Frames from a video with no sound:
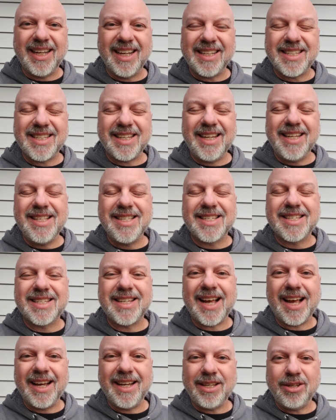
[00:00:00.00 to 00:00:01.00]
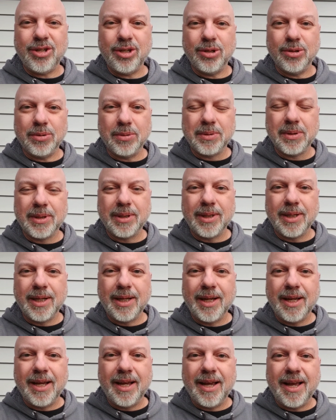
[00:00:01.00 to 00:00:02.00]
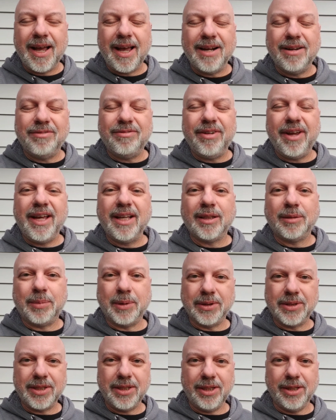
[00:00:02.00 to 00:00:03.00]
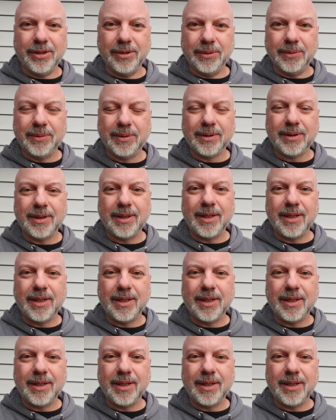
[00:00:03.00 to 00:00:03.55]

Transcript: It's inside you and available to you